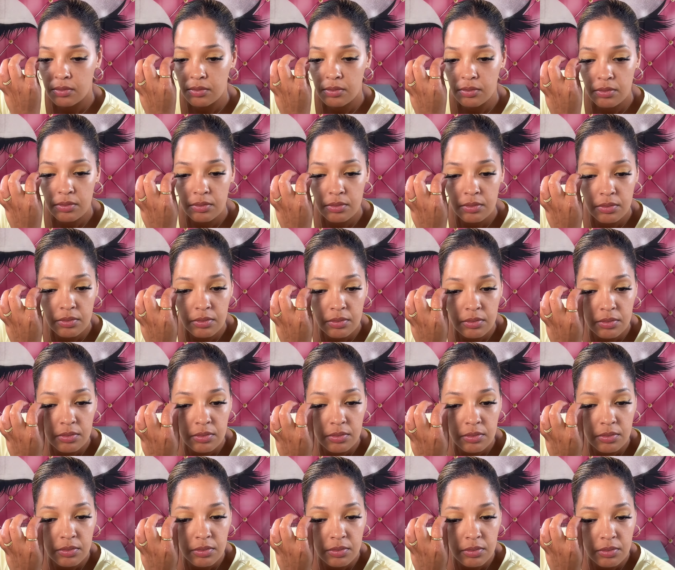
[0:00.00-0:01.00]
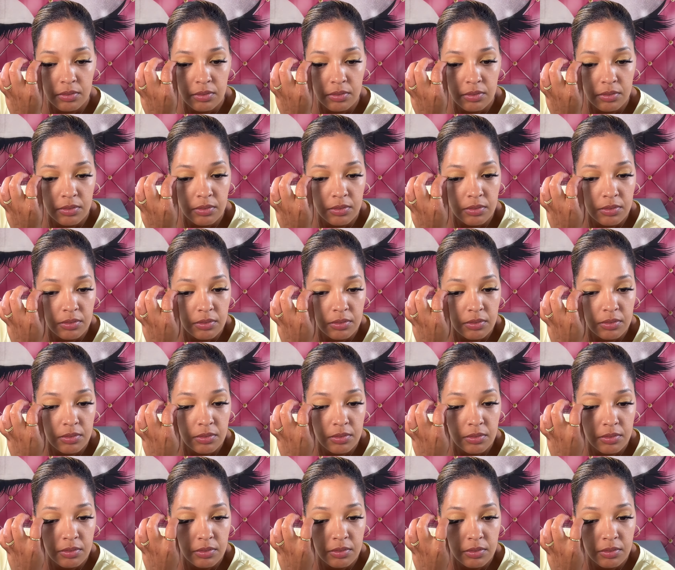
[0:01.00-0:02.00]

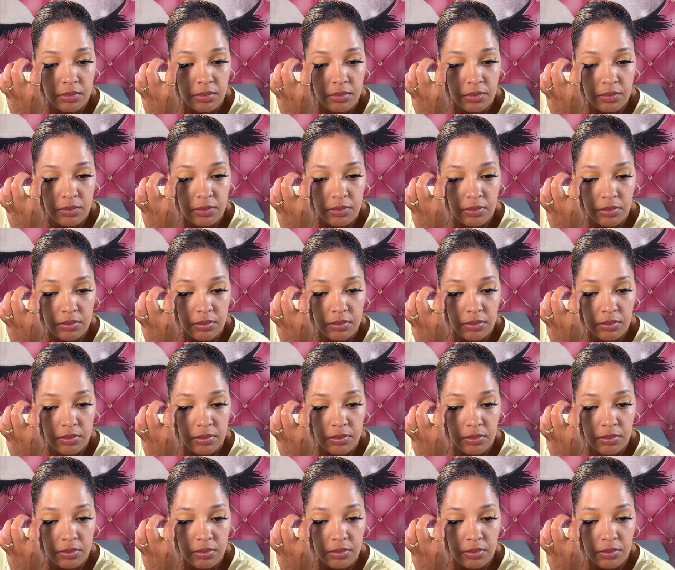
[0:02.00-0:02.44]
Nobody speaks.